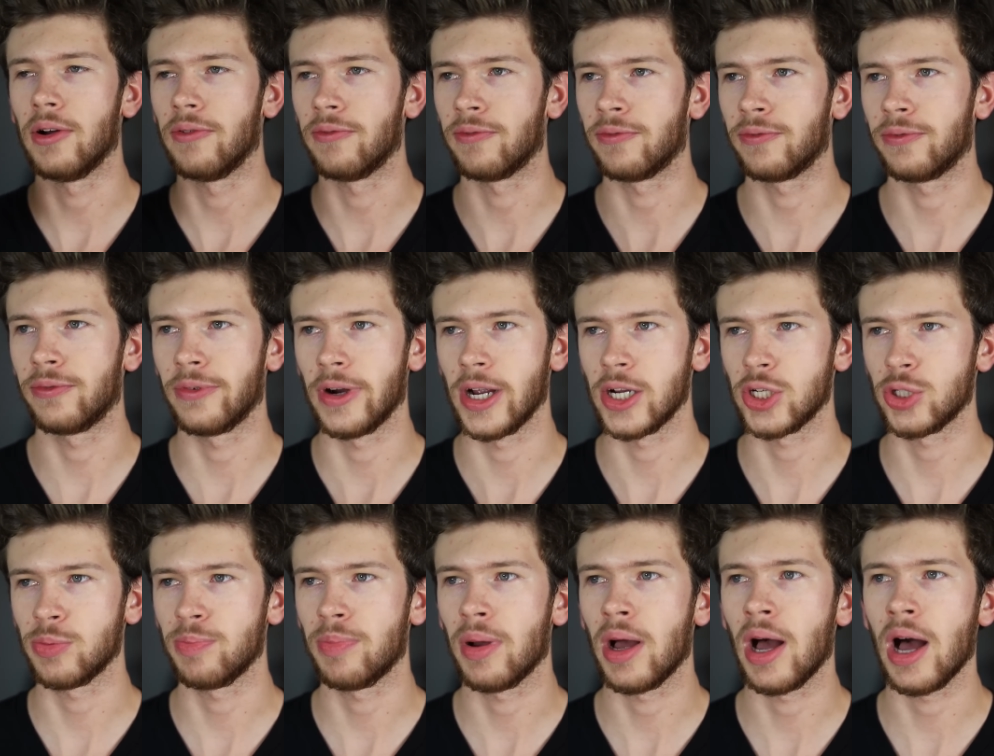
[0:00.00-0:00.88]
a
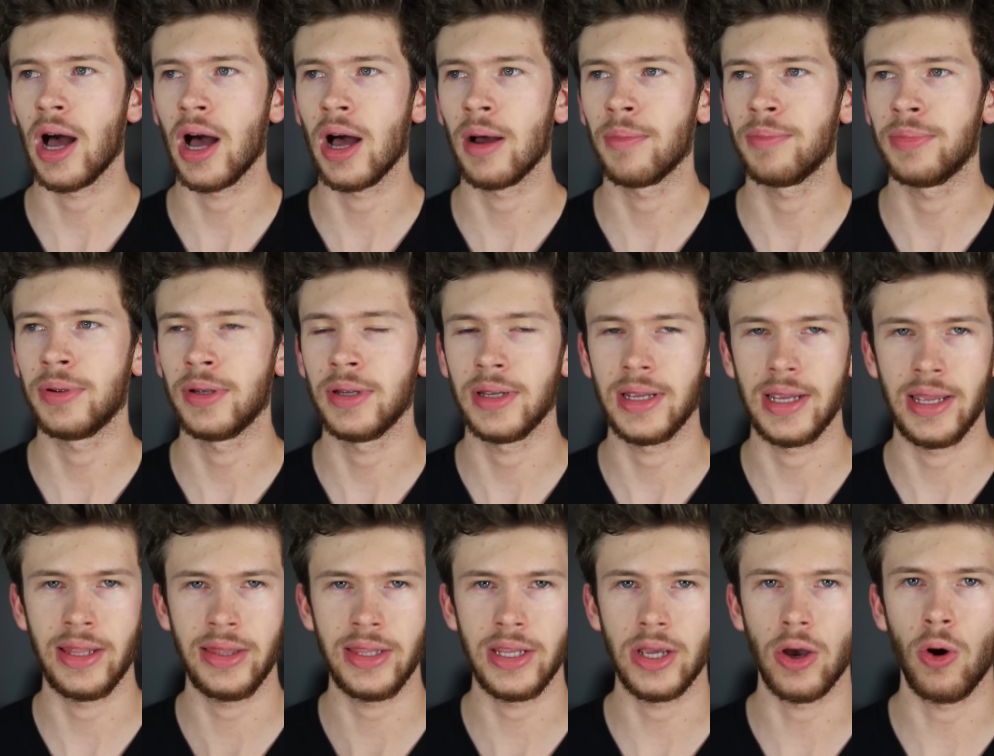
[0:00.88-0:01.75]
fresh pop
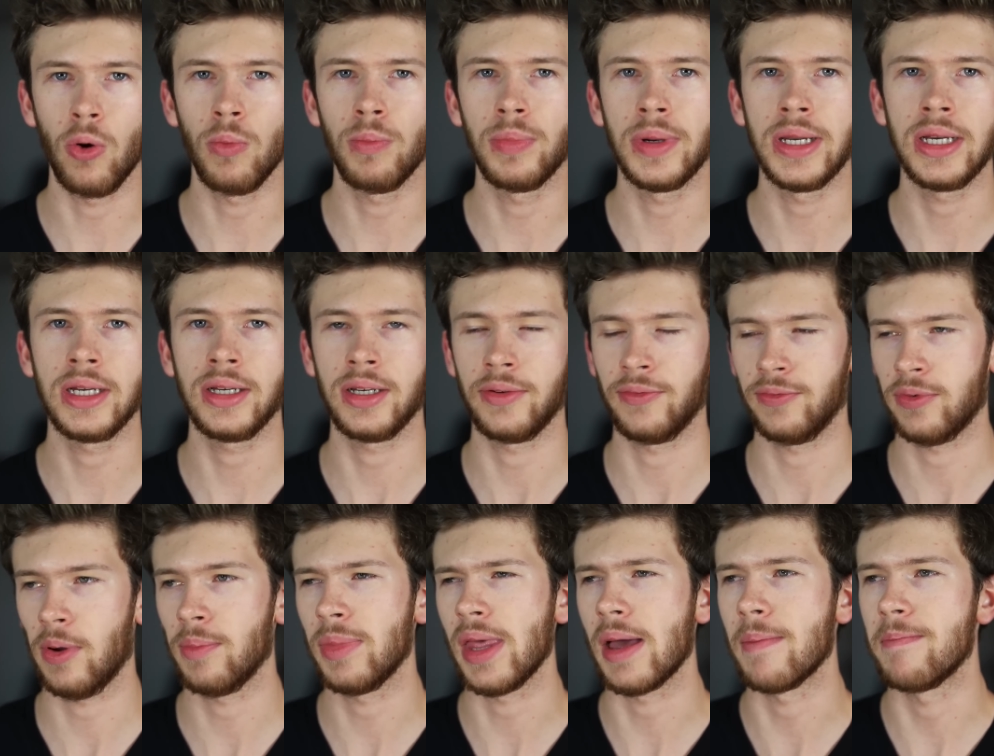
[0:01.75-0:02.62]
in the opening
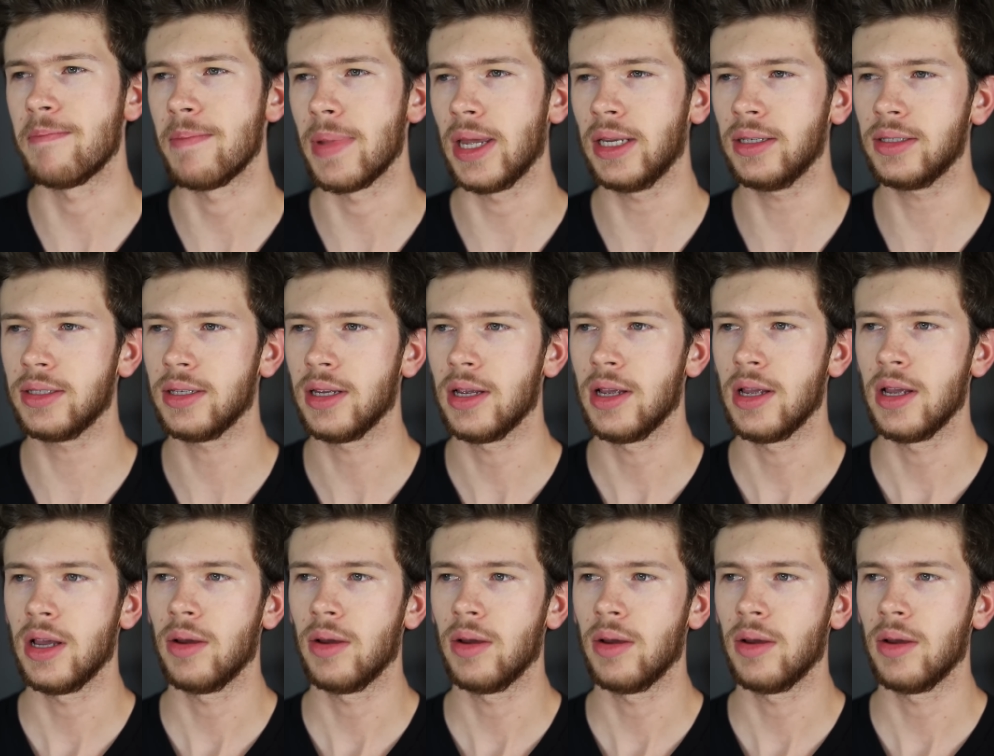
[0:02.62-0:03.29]
from that mint,